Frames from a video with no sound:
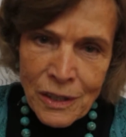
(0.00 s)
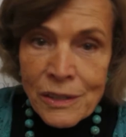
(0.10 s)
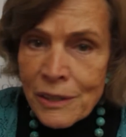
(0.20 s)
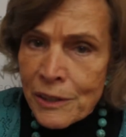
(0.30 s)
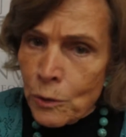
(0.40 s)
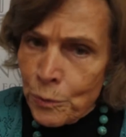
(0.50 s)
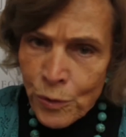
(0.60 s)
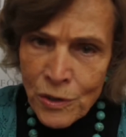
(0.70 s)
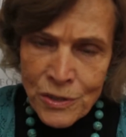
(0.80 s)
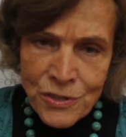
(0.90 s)
and the kelp
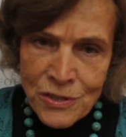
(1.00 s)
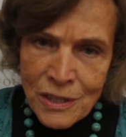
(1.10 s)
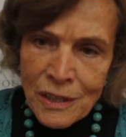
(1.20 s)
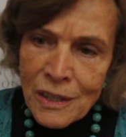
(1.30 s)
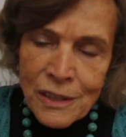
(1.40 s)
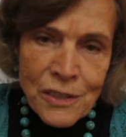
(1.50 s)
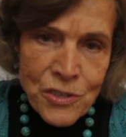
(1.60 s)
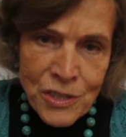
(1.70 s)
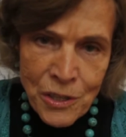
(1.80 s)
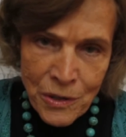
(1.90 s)
forests, and the
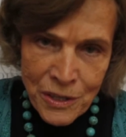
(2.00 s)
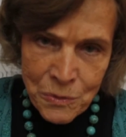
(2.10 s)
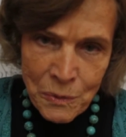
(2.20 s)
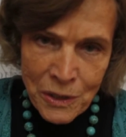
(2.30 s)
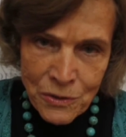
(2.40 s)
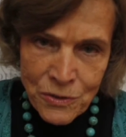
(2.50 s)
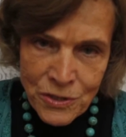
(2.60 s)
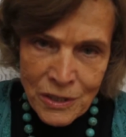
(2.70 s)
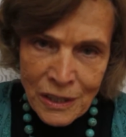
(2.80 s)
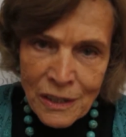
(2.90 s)
seagrass
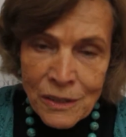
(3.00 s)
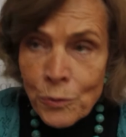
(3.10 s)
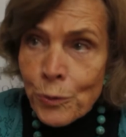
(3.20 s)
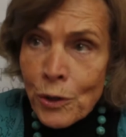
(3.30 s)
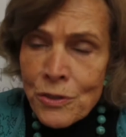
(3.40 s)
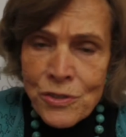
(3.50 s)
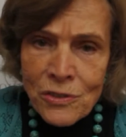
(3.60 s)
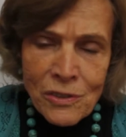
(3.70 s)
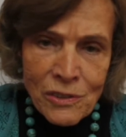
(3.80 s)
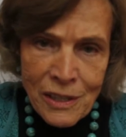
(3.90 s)
meadows, the forests
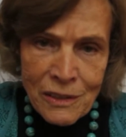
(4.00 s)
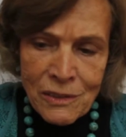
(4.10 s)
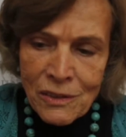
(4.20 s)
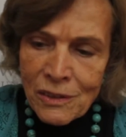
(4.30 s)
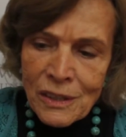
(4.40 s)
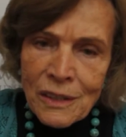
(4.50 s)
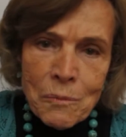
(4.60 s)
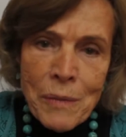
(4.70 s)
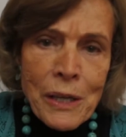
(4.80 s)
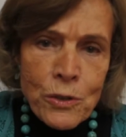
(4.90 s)
on the land, the
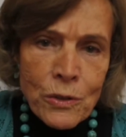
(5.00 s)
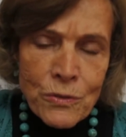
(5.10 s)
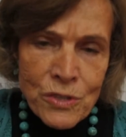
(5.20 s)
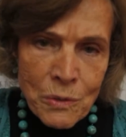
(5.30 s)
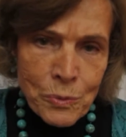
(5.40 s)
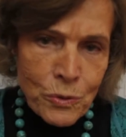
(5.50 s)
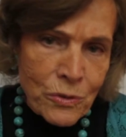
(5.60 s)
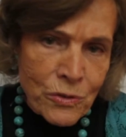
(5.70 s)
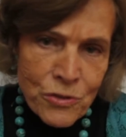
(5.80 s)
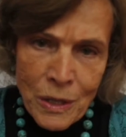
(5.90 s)
mangroves that
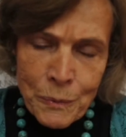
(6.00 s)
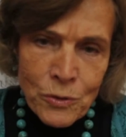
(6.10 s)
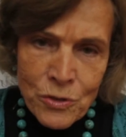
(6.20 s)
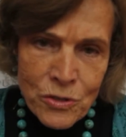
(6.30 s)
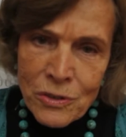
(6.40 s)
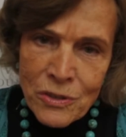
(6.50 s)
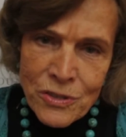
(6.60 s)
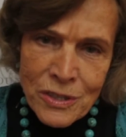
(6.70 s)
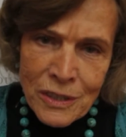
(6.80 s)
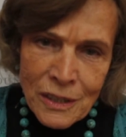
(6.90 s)
border tropical
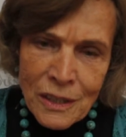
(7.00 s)
shores.